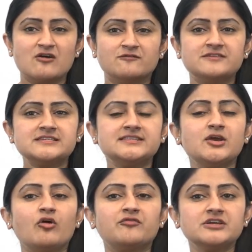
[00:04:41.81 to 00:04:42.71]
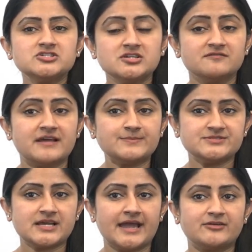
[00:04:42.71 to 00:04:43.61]
Visit the official
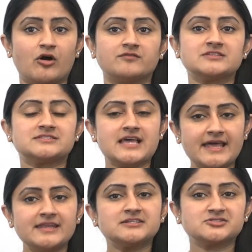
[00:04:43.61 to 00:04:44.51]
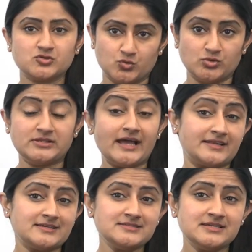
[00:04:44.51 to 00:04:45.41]
website of the Sanik School, that
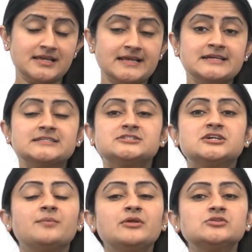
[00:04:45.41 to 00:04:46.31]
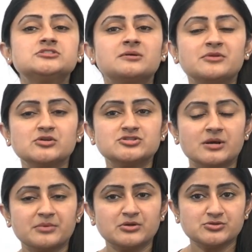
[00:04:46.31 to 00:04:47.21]
is
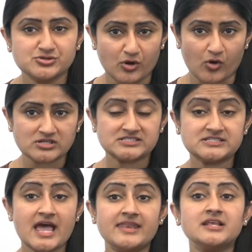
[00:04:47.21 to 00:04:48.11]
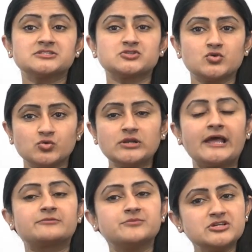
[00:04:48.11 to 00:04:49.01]

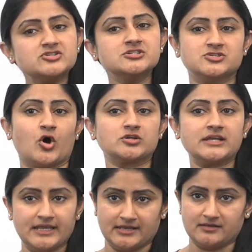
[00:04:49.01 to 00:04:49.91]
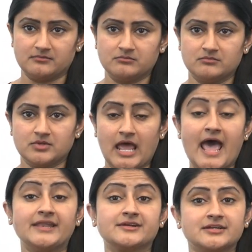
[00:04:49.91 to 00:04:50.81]
www.sanikschooladmission.in,
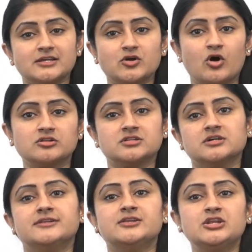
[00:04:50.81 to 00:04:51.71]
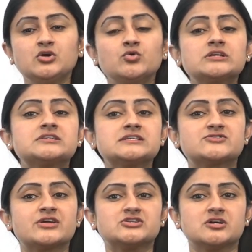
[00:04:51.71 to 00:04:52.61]
and click on the New
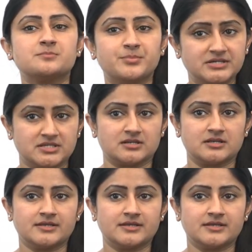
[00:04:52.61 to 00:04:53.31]
Registration button.